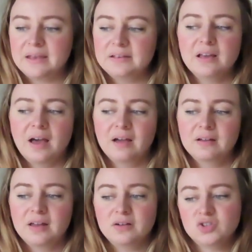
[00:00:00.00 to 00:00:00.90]
yeah,
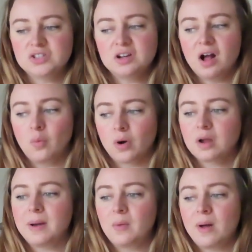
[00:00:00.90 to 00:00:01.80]
and just to not
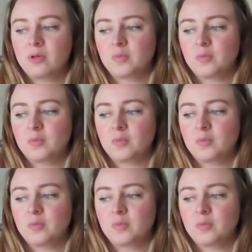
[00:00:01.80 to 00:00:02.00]
worry about what